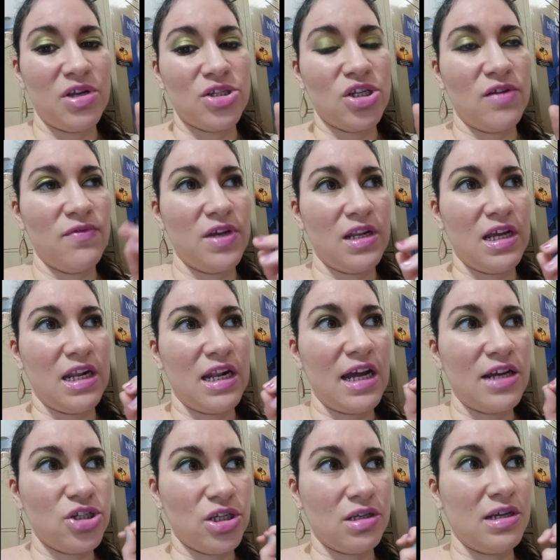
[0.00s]
it'll move
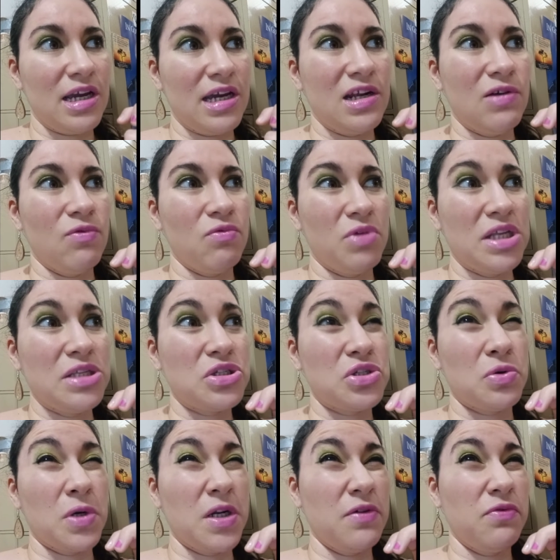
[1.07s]
you emotionally
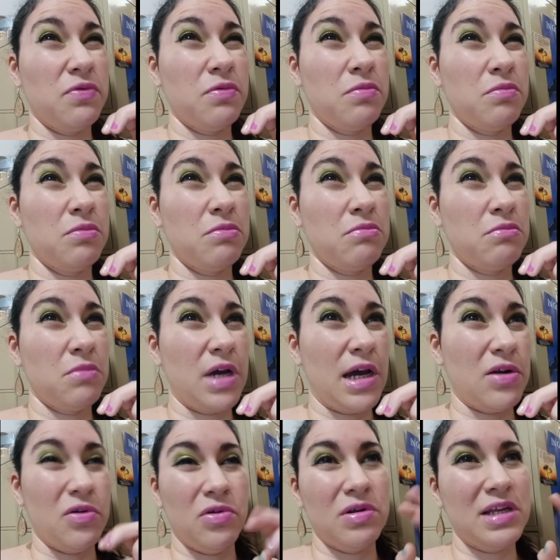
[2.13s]
and you'll feel
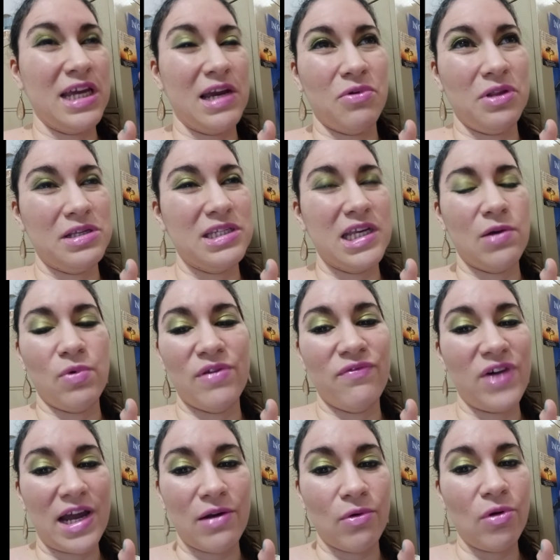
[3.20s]
deeply once you
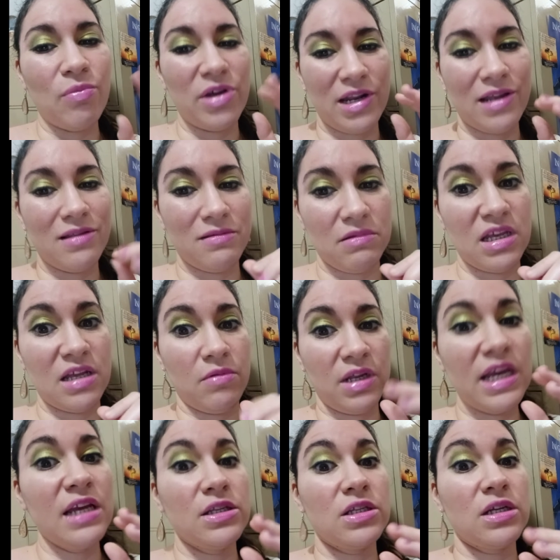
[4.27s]
once you listen to it and it'll
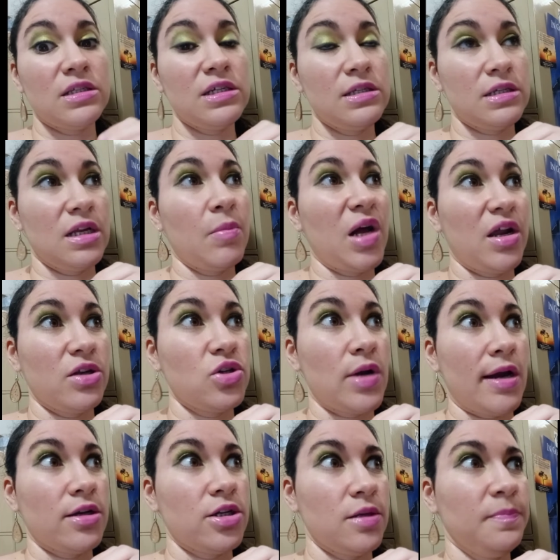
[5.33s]
make a difference
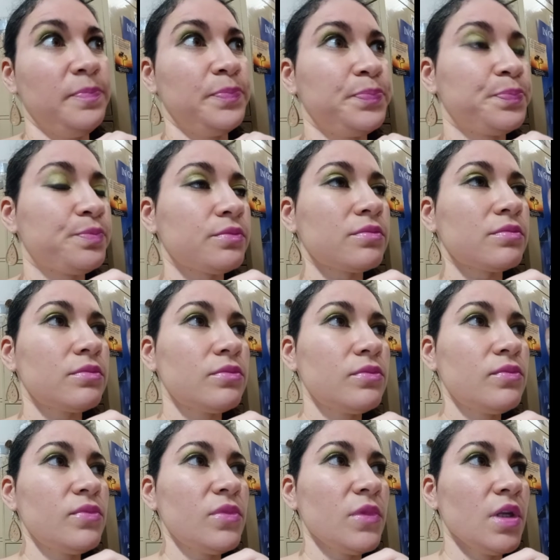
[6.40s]
because
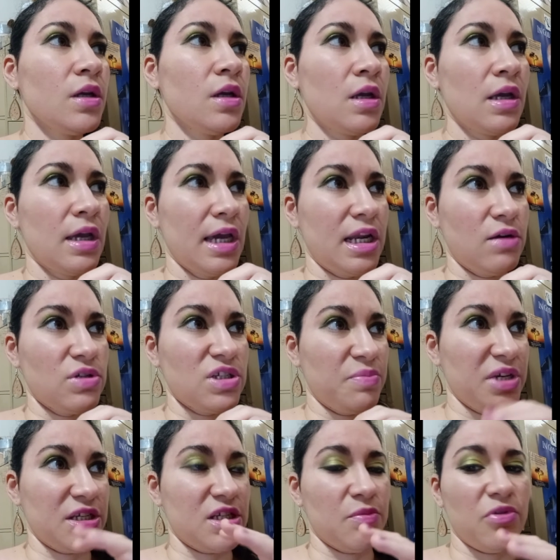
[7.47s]
that's again
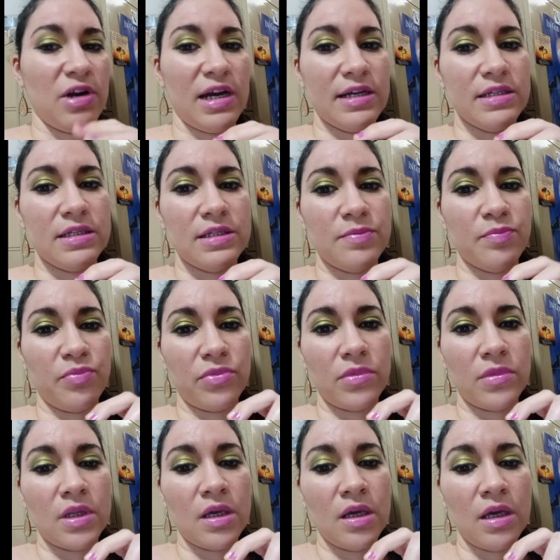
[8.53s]
my poetry is the exact
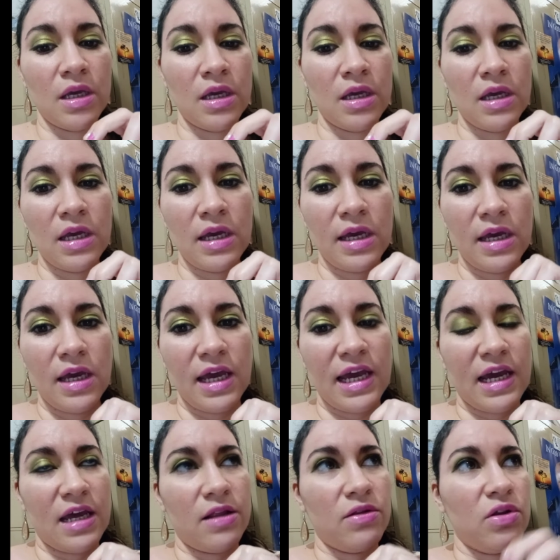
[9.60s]
same way as how i see with
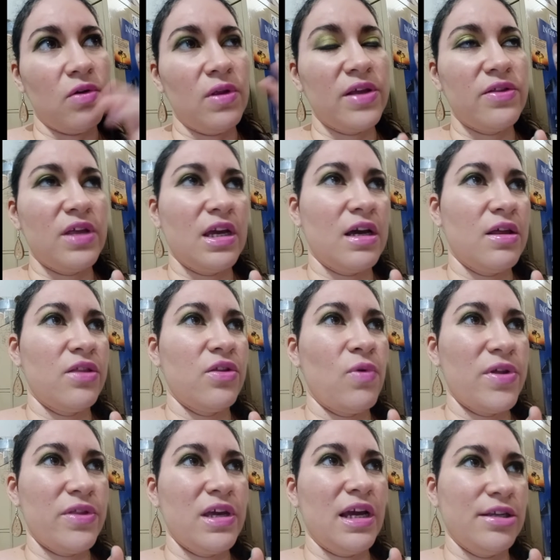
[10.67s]
my art it's a
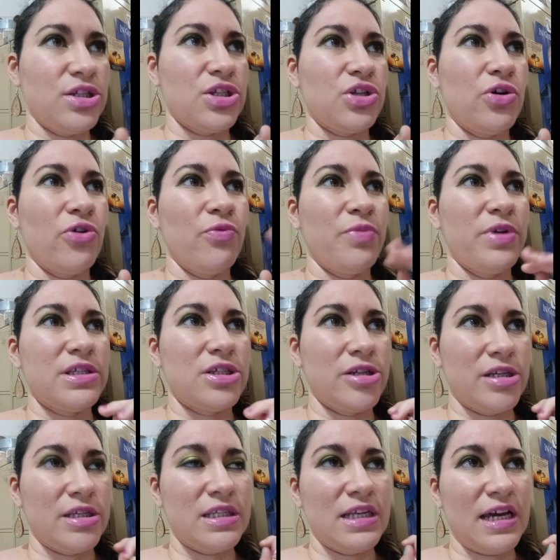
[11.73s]
piece of myself that i
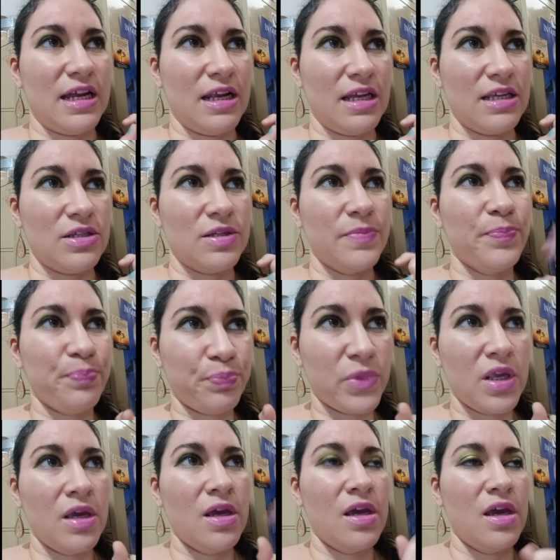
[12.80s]
leave in each piece every
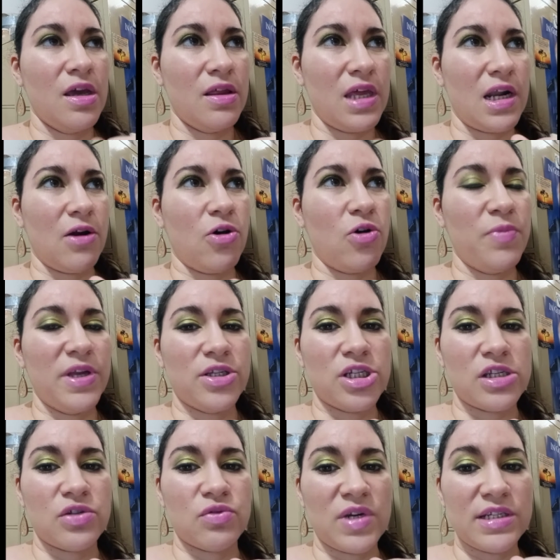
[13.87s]
one is very
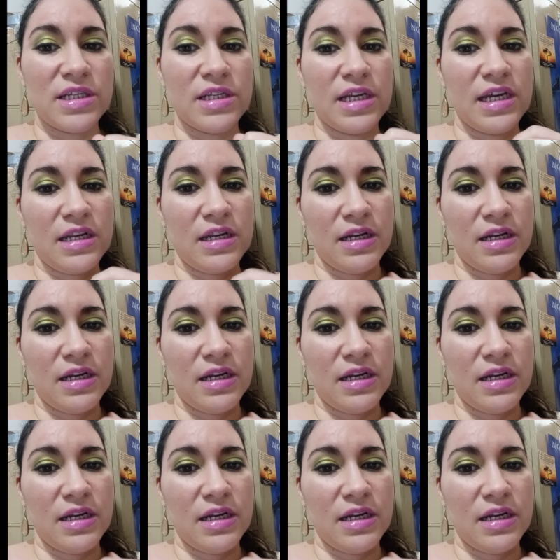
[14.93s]
personable